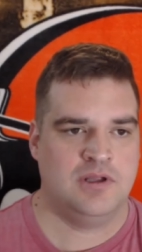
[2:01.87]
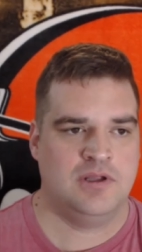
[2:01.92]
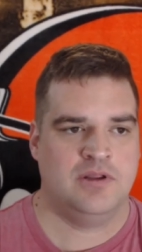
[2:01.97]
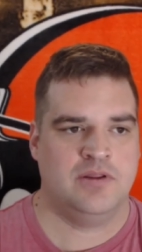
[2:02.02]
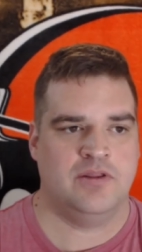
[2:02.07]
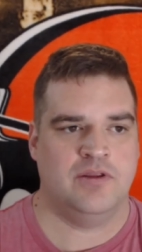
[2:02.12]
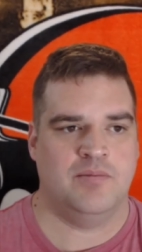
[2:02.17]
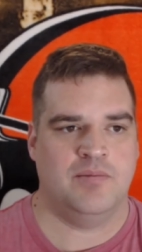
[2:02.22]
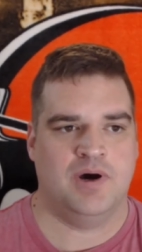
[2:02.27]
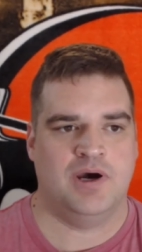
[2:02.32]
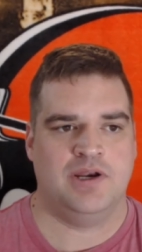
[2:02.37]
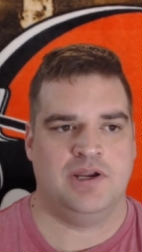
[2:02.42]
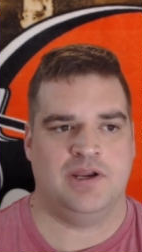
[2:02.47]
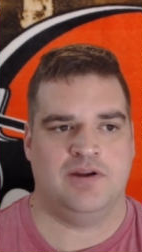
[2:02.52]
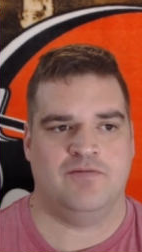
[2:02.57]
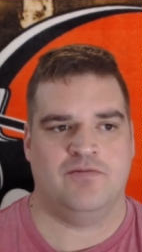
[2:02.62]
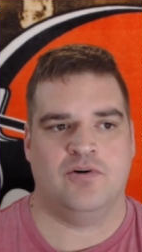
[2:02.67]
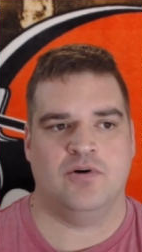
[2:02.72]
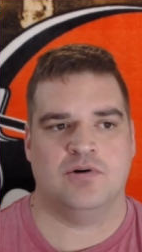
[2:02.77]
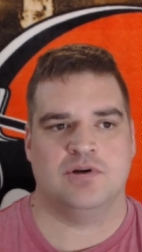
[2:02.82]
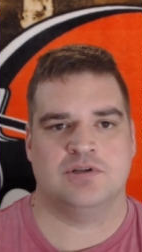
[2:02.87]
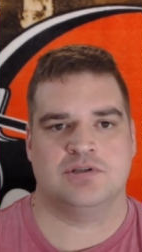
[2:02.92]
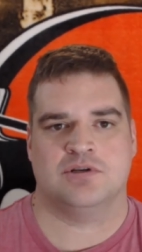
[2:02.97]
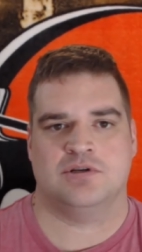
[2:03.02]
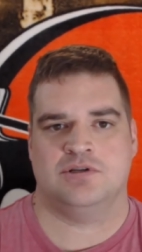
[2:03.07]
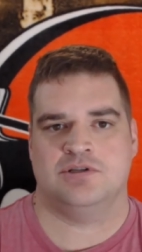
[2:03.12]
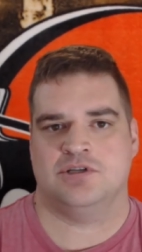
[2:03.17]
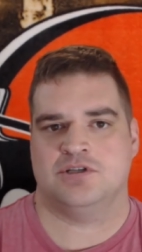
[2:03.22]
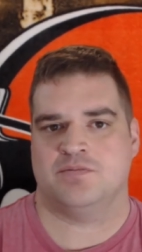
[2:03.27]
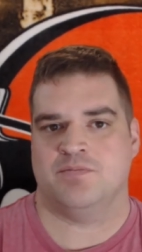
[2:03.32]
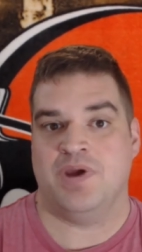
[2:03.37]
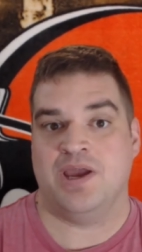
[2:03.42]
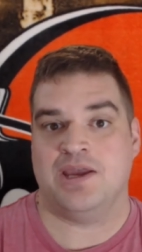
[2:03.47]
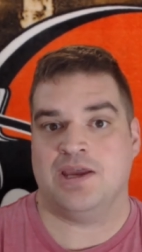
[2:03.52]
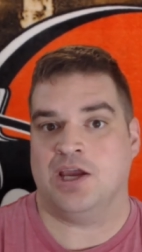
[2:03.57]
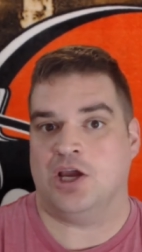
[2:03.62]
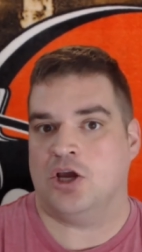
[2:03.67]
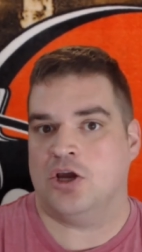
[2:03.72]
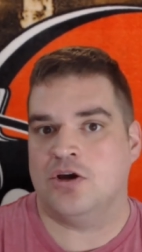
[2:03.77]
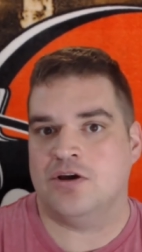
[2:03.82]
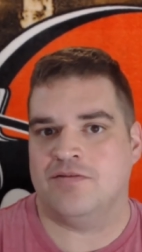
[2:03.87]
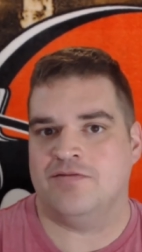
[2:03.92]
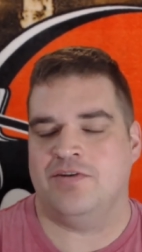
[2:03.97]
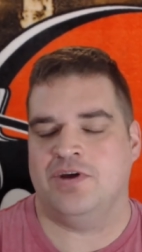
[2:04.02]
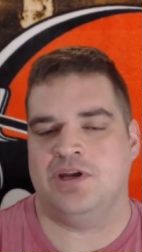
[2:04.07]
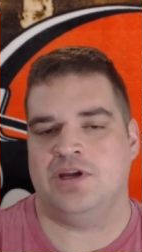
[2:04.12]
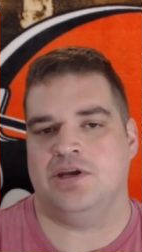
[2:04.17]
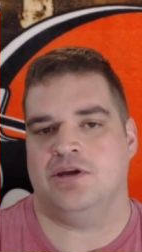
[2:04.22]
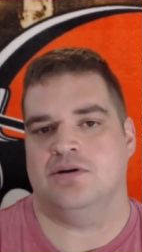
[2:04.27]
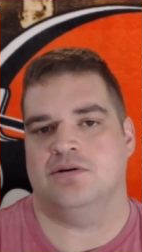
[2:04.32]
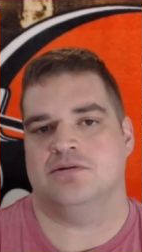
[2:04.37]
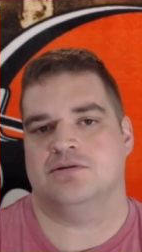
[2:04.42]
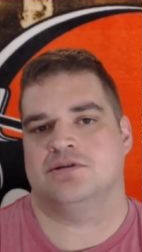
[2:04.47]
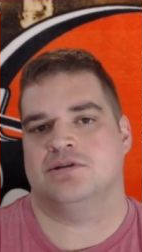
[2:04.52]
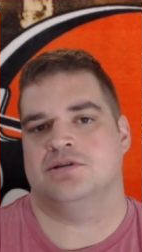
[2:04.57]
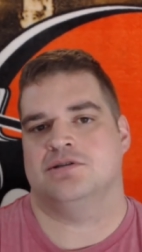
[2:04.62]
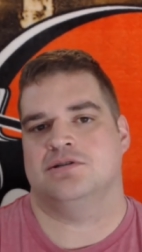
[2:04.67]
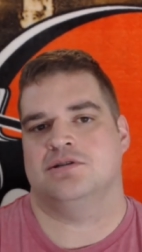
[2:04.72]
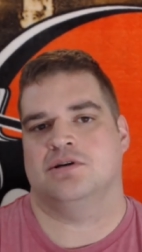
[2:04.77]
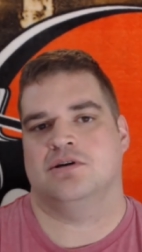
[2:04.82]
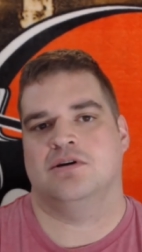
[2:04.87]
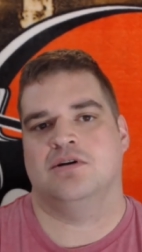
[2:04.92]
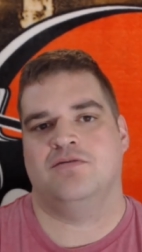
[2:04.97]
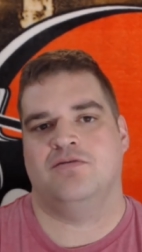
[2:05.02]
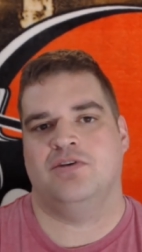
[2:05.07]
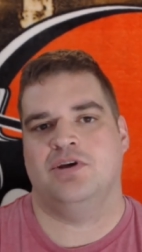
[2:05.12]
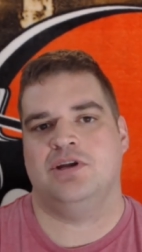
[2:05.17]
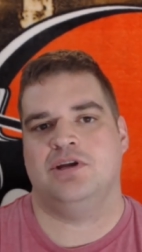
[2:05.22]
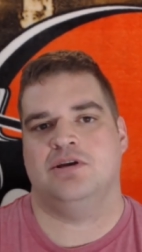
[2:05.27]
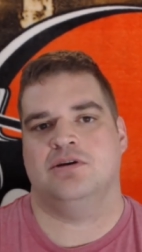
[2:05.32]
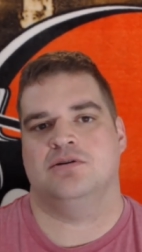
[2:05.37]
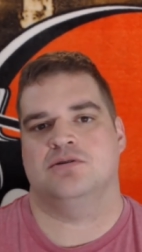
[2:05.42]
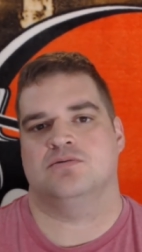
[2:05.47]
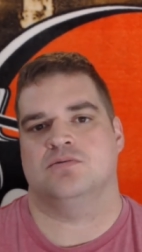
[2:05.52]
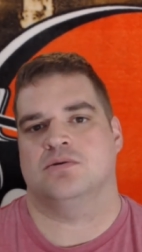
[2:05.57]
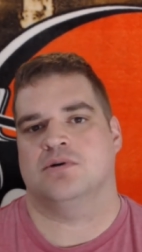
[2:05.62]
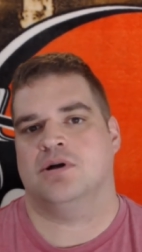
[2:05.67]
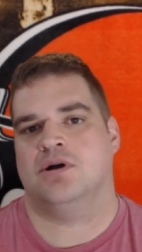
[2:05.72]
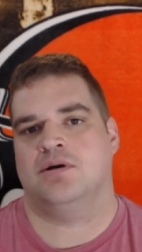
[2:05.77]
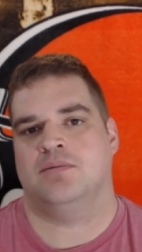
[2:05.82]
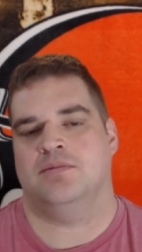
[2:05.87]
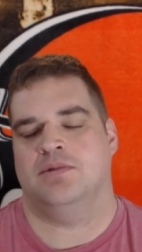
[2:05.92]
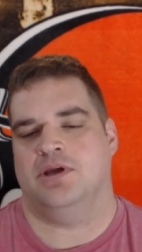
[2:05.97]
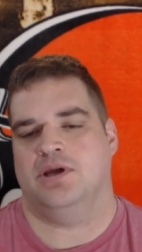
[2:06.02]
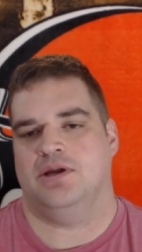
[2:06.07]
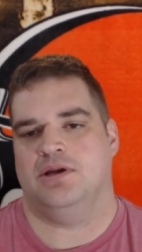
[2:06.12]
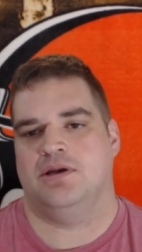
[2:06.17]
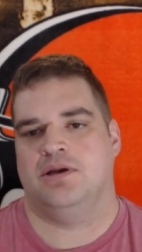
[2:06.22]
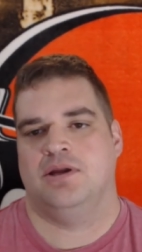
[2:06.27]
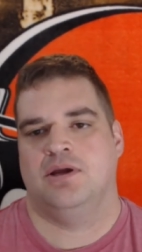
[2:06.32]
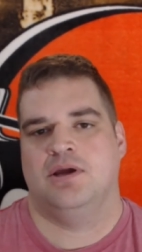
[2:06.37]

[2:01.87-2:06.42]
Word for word: the money, and focus on just making good videos, because the good videos will come then.